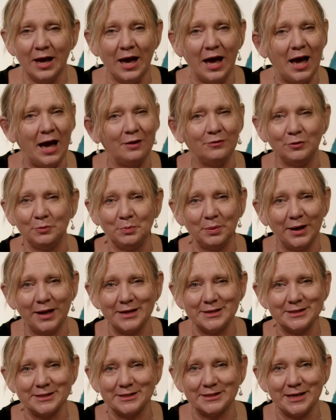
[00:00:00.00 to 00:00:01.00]
Have a
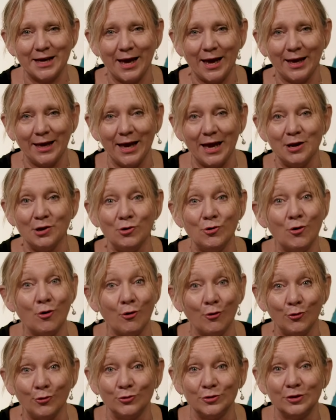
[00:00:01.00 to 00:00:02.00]
blessed day and
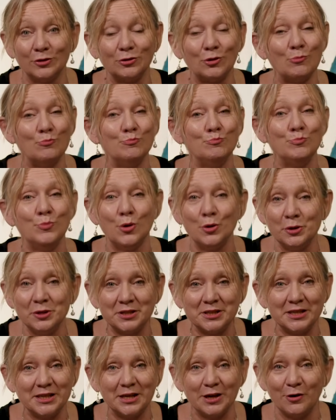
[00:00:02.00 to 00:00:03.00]
know that the
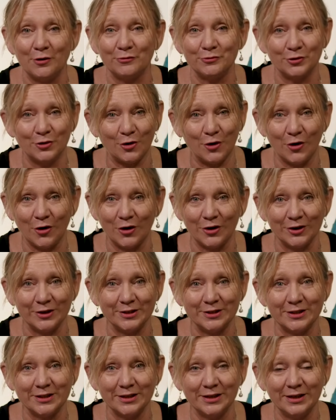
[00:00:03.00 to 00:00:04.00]
mercy of
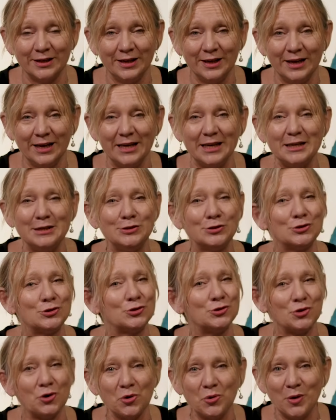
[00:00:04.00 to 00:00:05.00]
God is
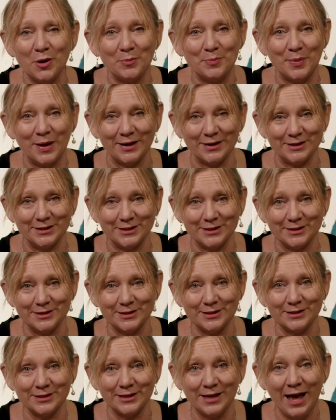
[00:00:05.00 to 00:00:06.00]
so
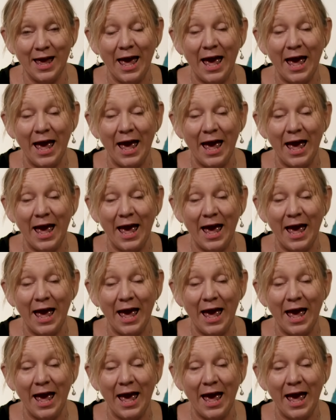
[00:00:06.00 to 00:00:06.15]
abundant,